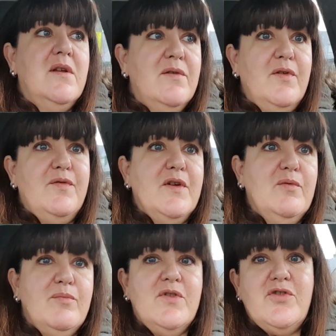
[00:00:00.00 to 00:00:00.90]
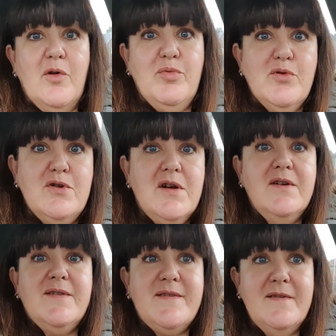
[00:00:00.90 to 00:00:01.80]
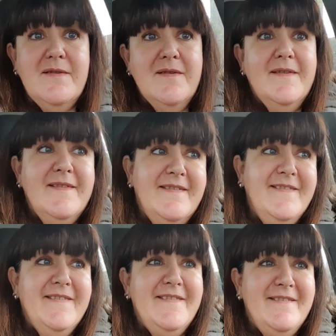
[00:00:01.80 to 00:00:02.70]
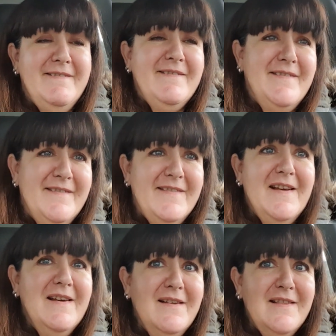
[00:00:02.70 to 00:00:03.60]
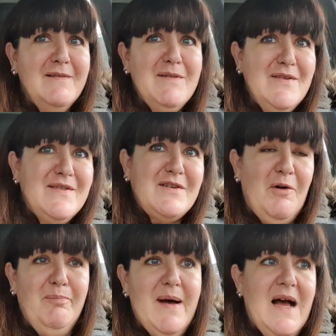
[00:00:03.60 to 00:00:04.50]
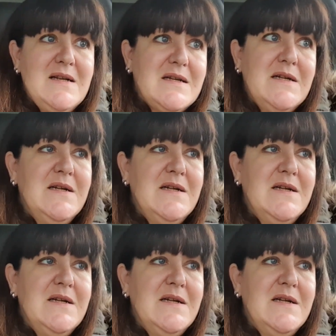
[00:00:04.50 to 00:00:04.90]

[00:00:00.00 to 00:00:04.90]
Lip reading: fulfill the shop orders. The world's gone mad.